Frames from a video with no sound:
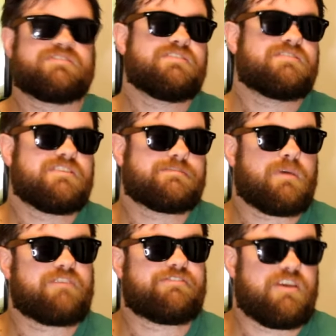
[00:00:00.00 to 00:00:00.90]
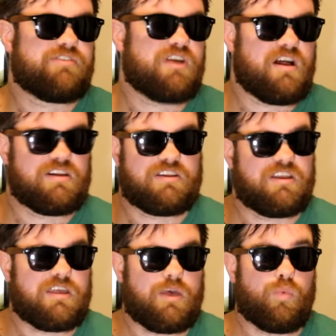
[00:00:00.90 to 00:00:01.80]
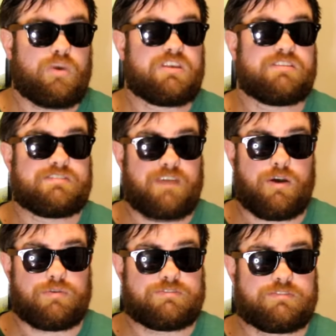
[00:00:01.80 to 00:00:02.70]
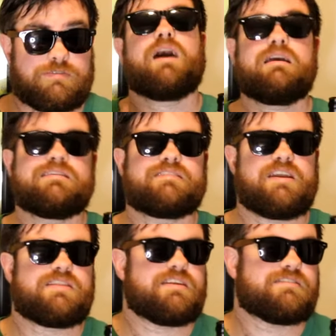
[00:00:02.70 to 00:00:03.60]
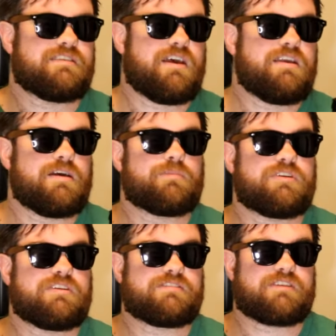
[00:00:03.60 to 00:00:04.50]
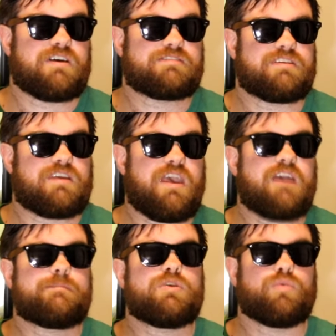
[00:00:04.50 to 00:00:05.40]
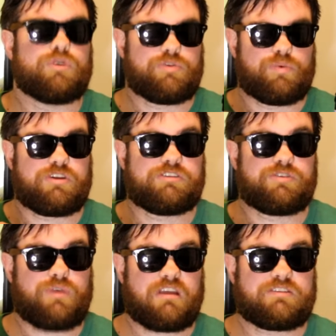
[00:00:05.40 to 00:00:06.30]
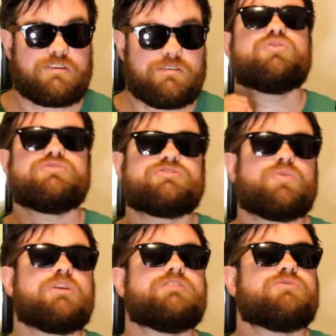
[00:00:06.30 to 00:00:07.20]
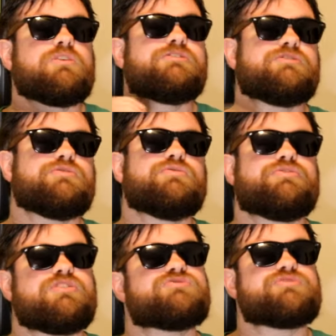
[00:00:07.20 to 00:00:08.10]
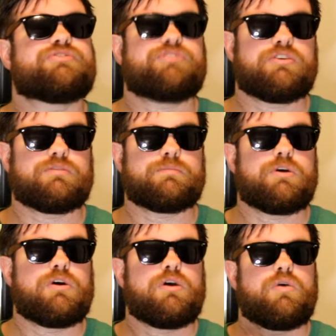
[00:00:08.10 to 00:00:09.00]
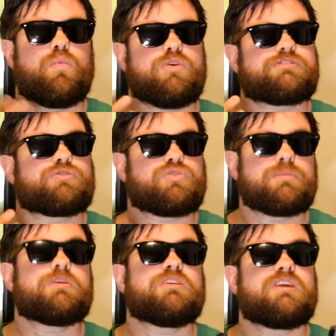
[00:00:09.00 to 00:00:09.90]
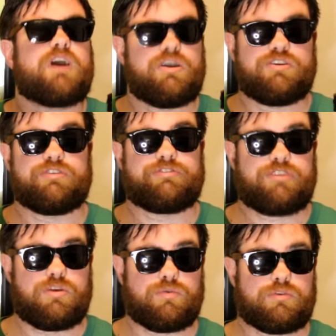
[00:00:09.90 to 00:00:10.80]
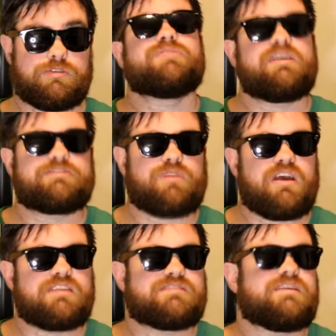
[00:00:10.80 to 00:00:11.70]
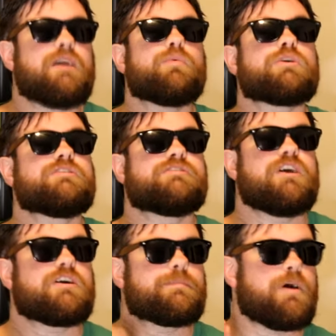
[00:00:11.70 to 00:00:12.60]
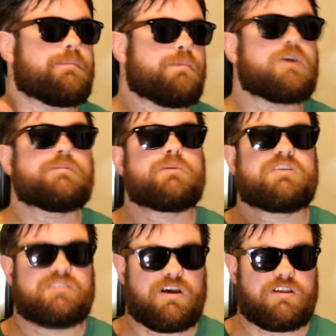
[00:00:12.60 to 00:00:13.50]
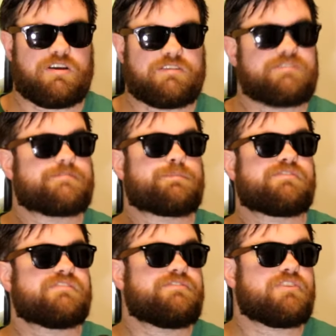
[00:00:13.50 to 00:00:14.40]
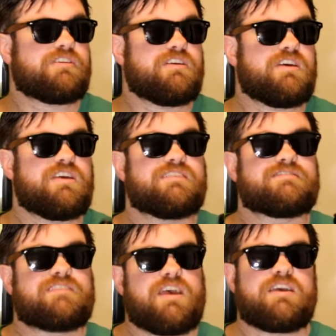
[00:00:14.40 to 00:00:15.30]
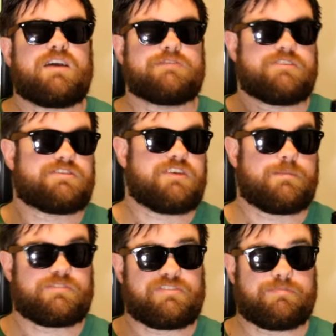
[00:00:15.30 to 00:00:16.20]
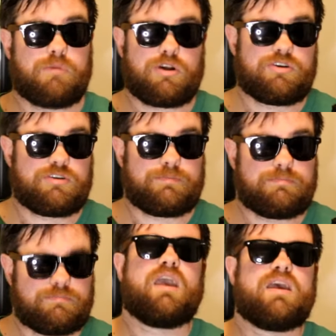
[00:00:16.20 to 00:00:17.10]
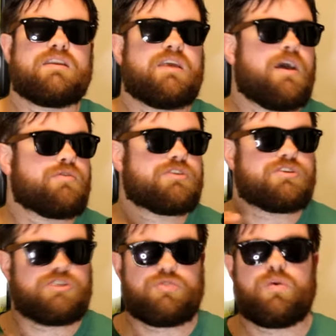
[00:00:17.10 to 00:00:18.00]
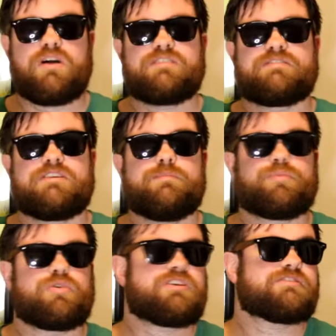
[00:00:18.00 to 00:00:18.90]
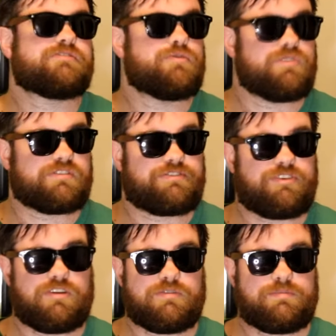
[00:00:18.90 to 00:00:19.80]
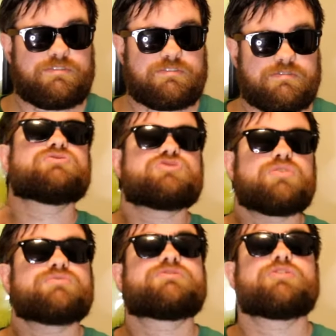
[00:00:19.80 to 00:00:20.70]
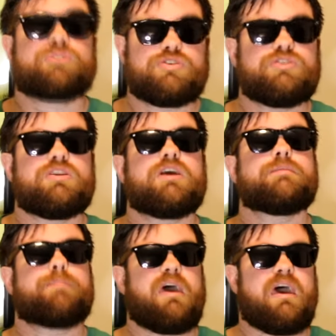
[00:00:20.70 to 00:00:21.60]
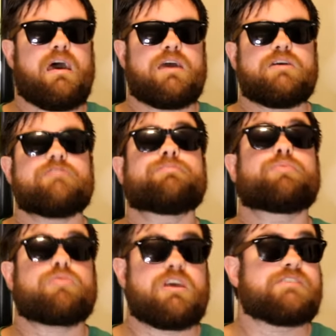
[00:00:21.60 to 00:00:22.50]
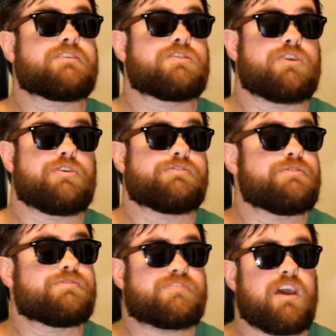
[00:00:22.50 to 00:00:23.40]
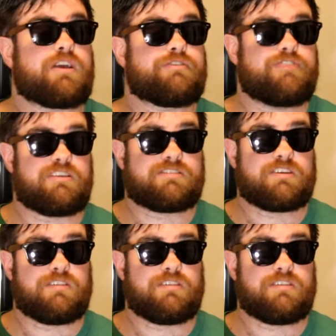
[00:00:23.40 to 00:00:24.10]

since it is my favorite holiday to get wicked soused, I decided that tonight I'm going to discuss an Academy Award-winning director whose 2022 feature film was criminally underviewed. That's right, tonight we're going to talk about Martin McDonagh, specifically his take on the themes of martyrdom, and how the nuance he brings to his films shows the good and bad of praising those who sacrifice their